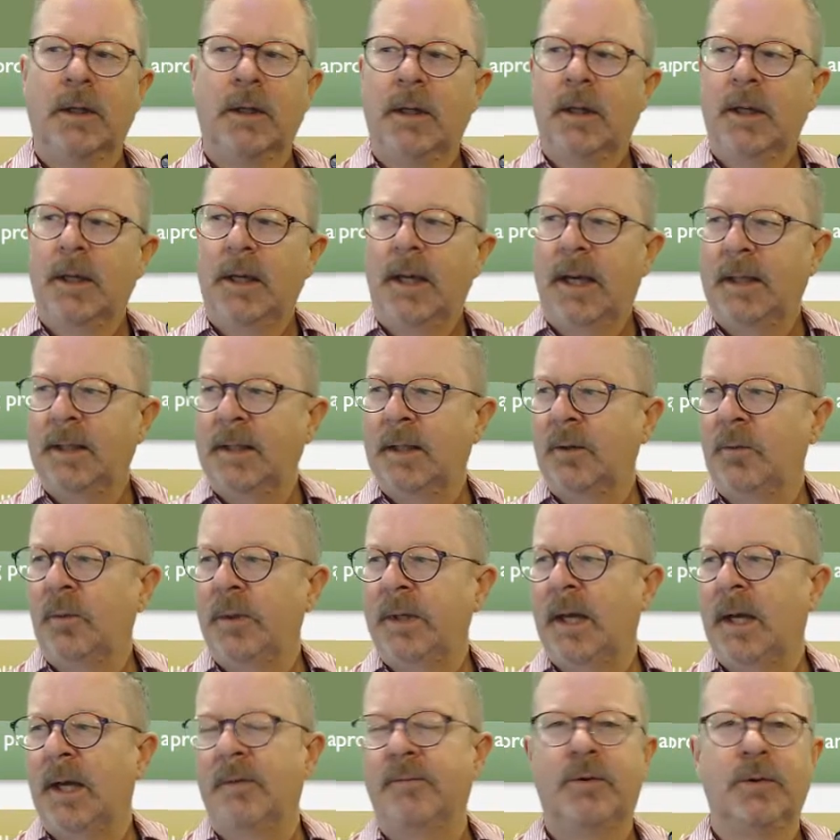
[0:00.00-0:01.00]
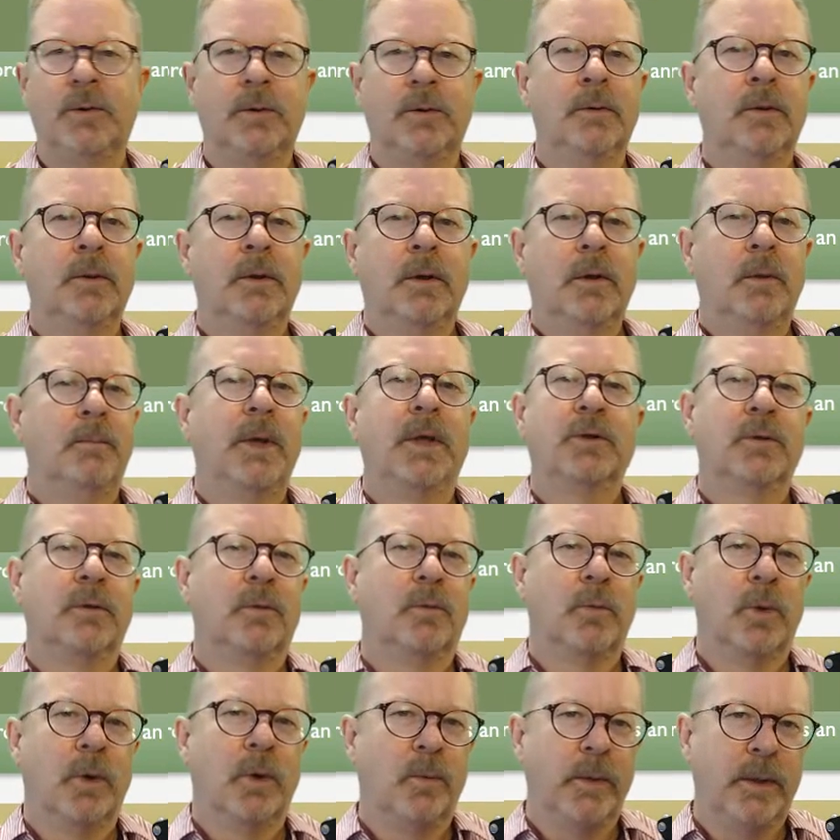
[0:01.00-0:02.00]
And then we have to make sure
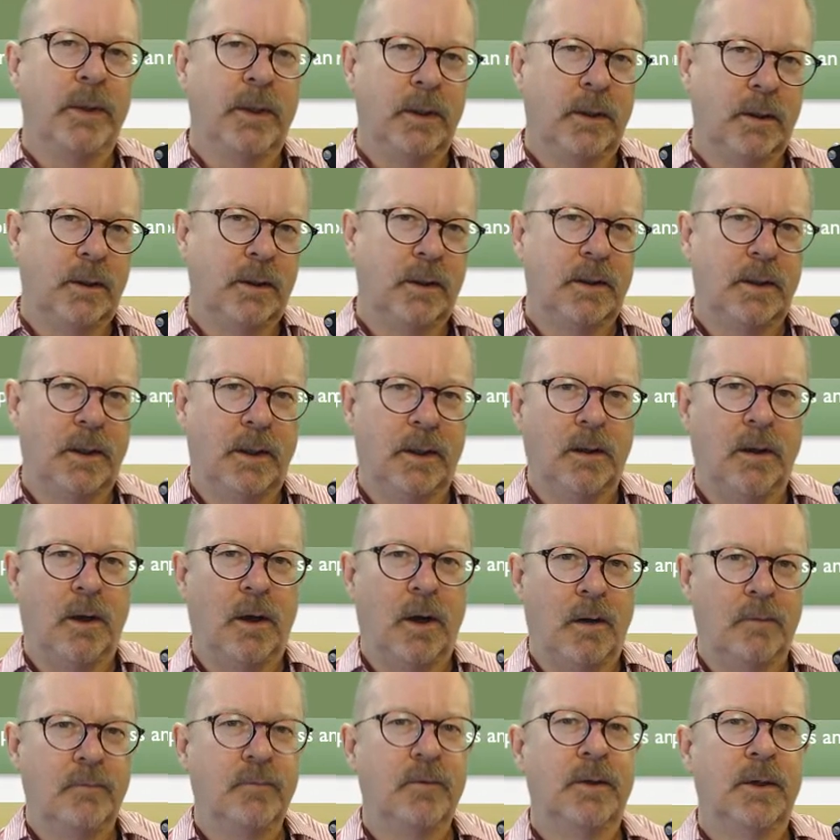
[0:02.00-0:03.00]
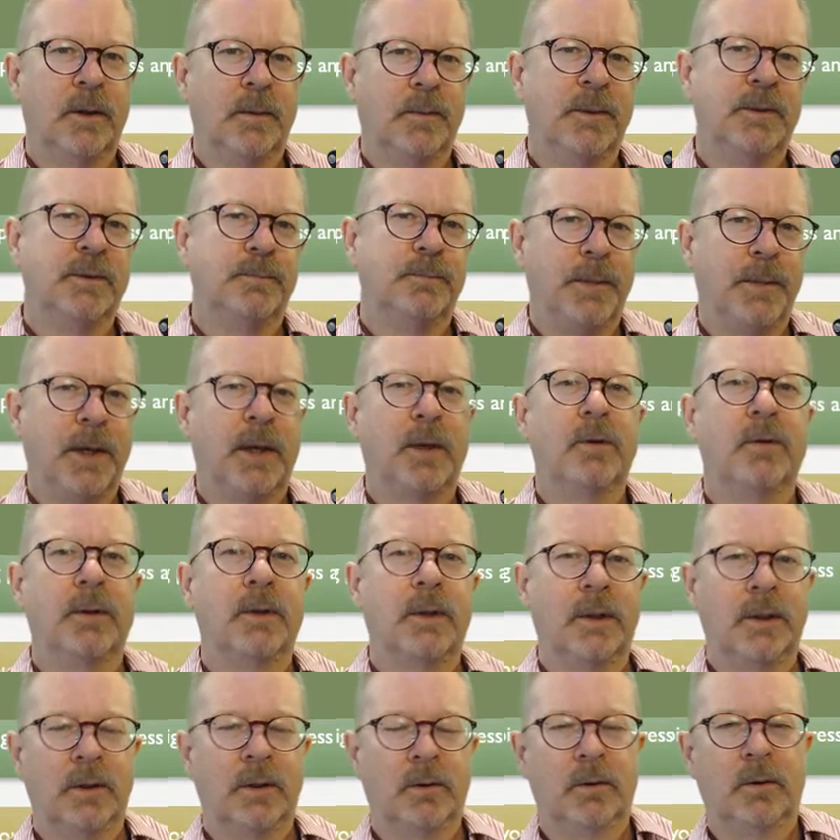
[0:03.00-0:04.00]
that what we can offer them is better
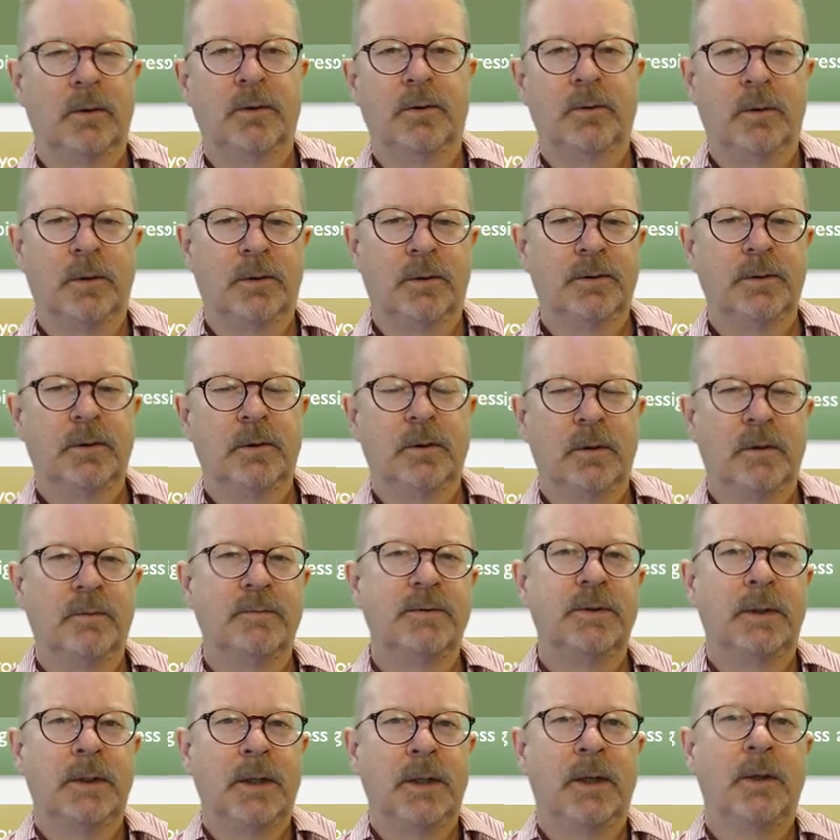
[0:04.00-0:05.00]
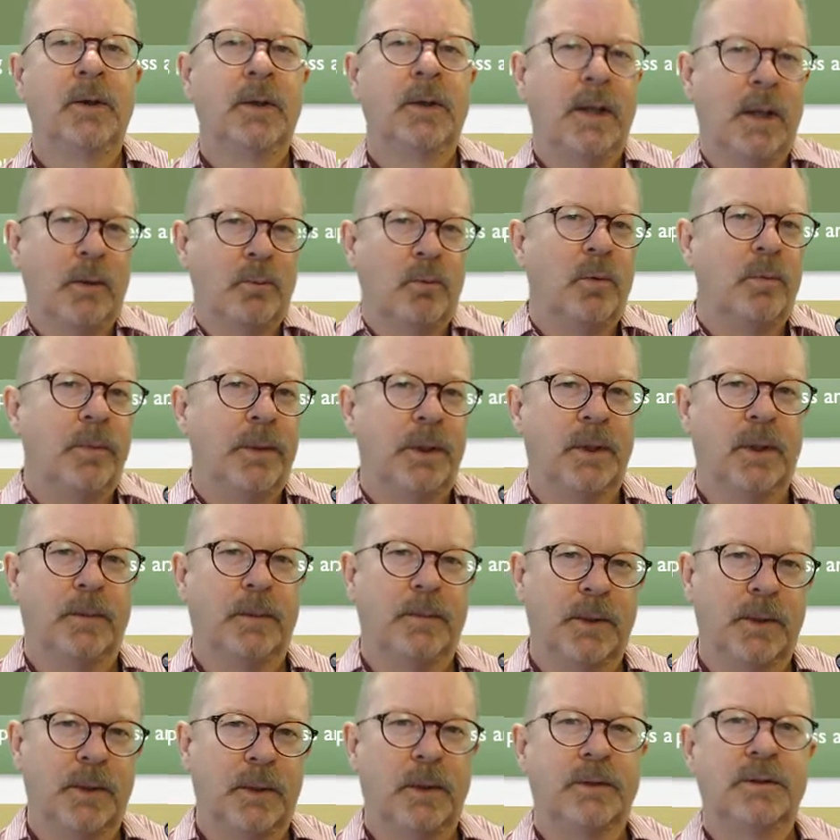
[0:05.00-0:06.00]
than their other alternatives, and then they will
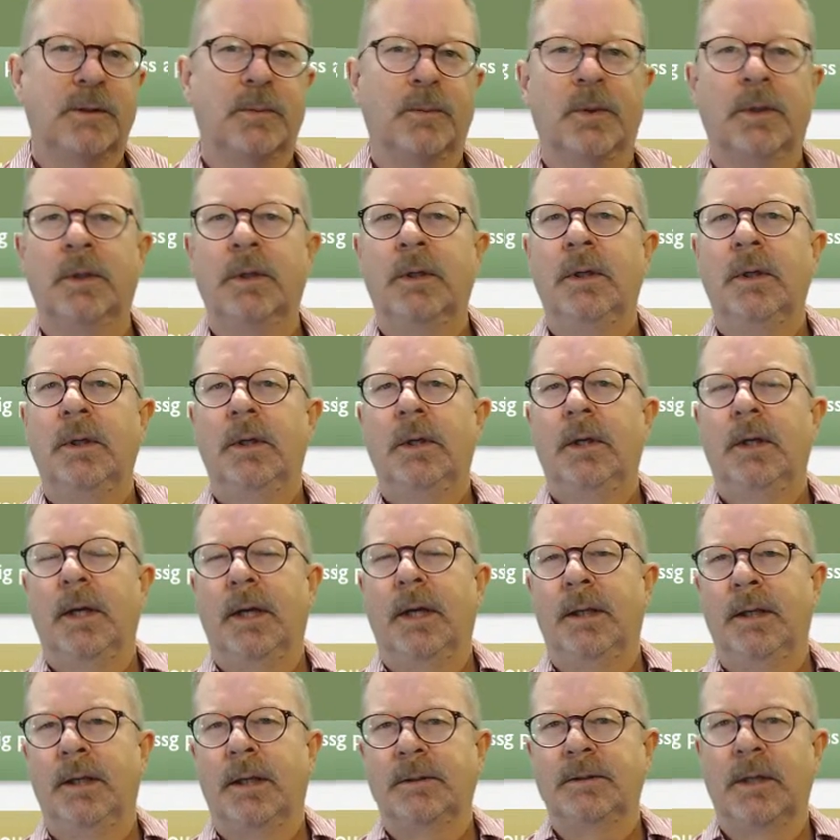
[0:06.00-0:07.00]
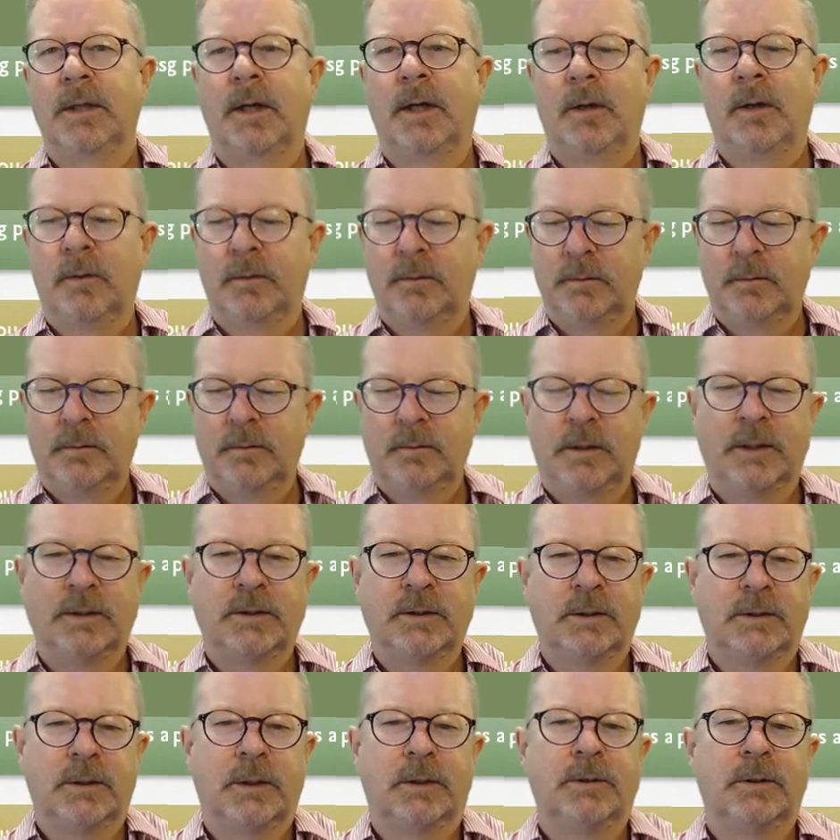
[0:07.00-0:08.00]
become a customer. And
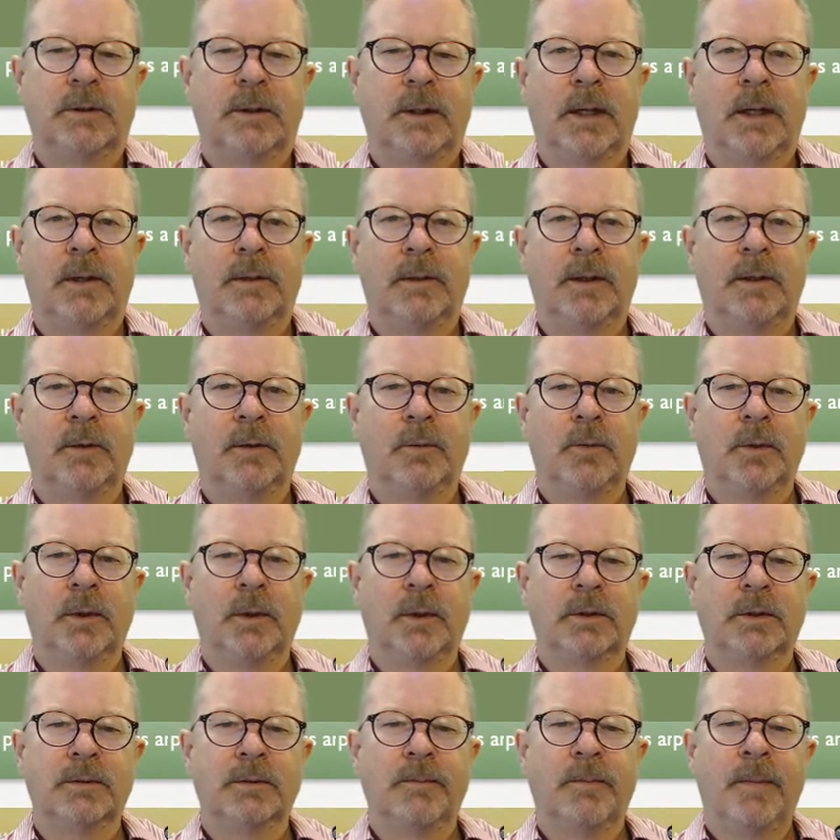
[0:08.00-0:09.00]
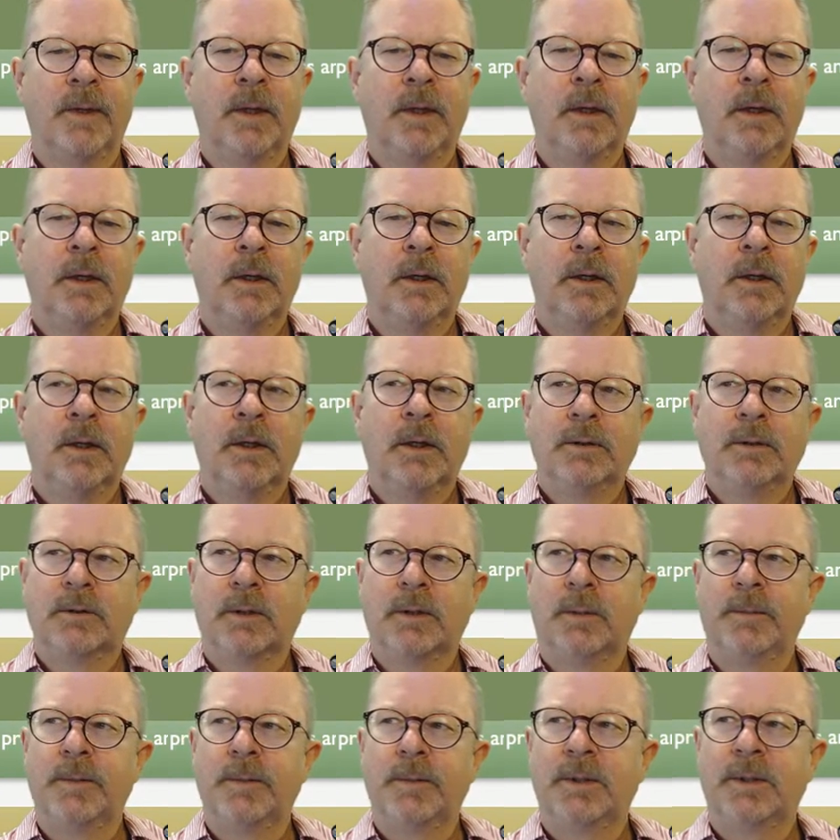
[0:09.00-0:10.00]
that's essentially how that works. So let me
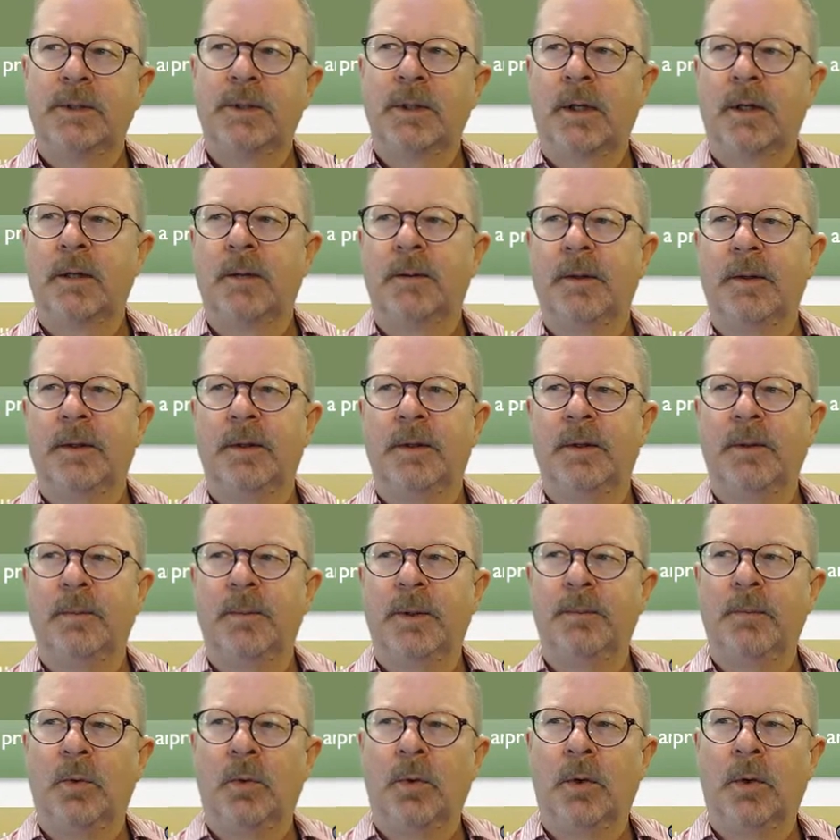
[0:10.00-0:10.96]
talk a little bit more.